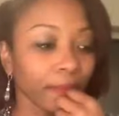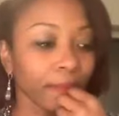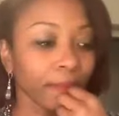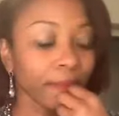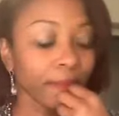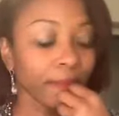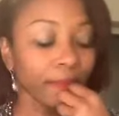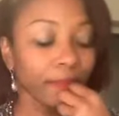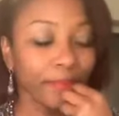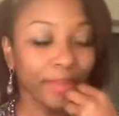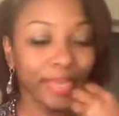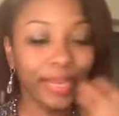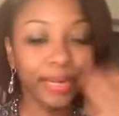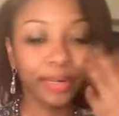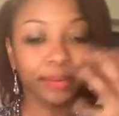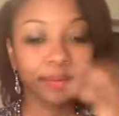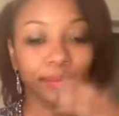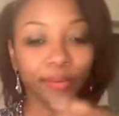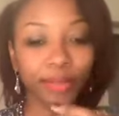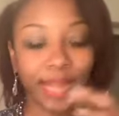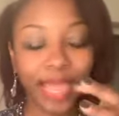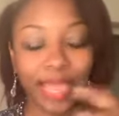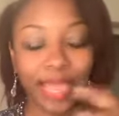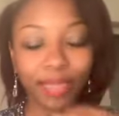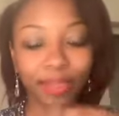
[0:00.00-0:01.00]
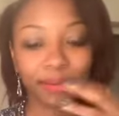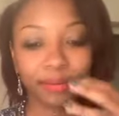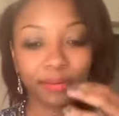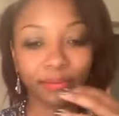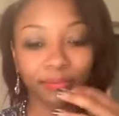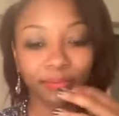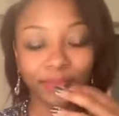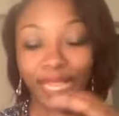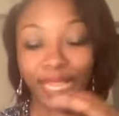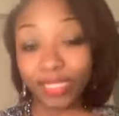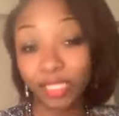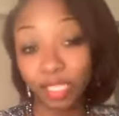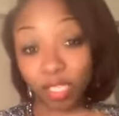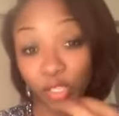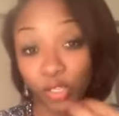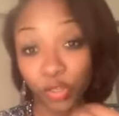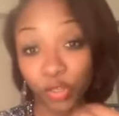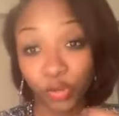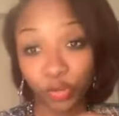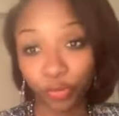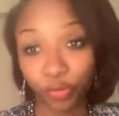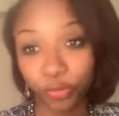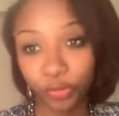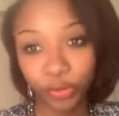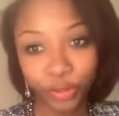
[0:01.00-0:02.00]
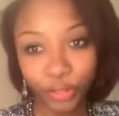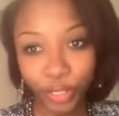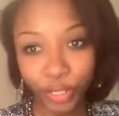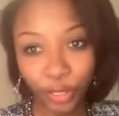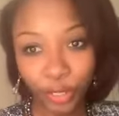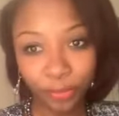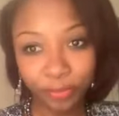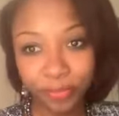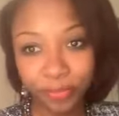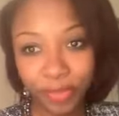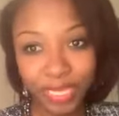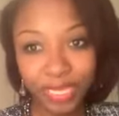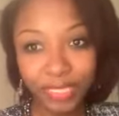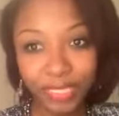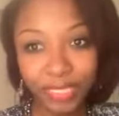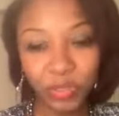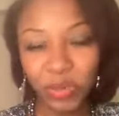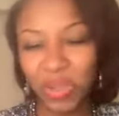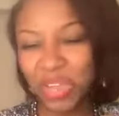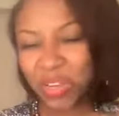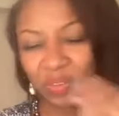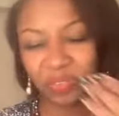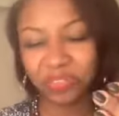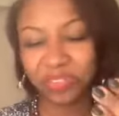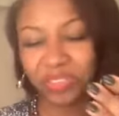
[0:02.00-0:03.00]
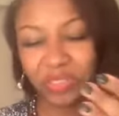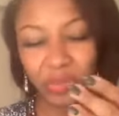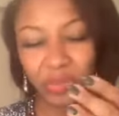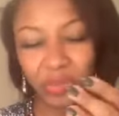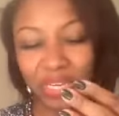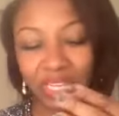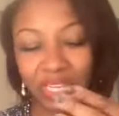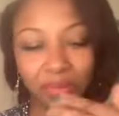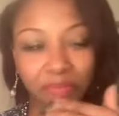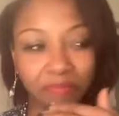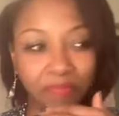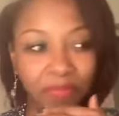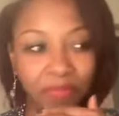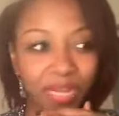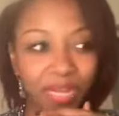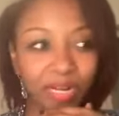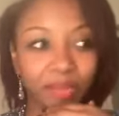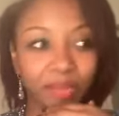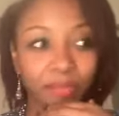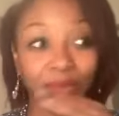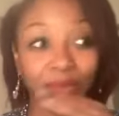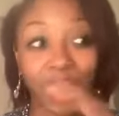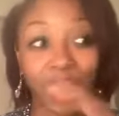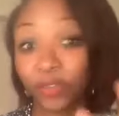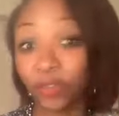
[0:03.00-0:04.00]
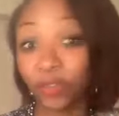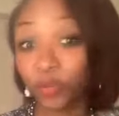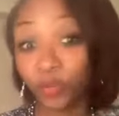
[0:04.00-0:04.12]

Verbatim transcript: milk like doesn't do good on me. So I don't drink milk. So I